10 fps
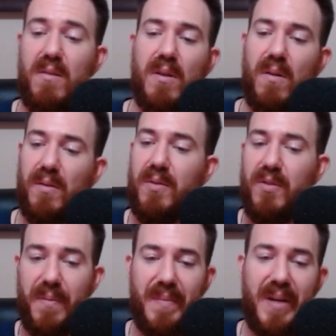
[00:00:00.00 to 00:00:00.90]
you can also
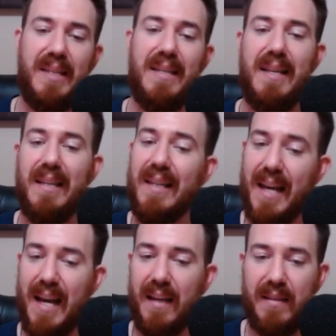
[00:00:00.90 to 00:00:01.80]
jump back into any
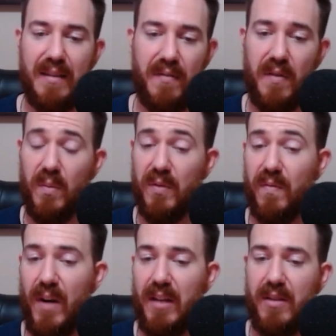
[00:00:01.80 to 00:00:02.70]
act as if it was
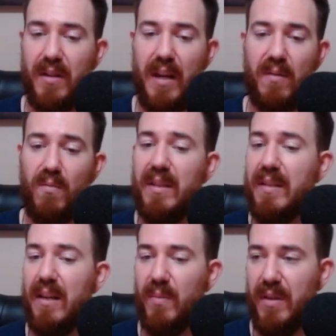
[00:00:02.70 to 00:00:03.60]
fresh and
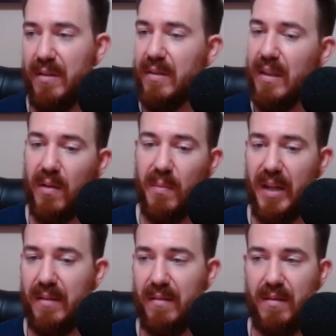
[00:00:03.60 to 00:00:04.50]
reset it with a single
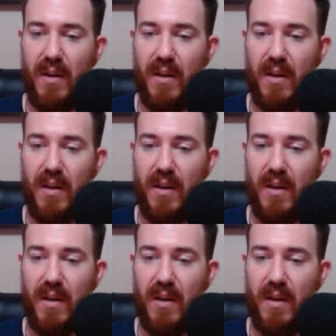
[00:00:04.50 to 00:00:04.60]
button.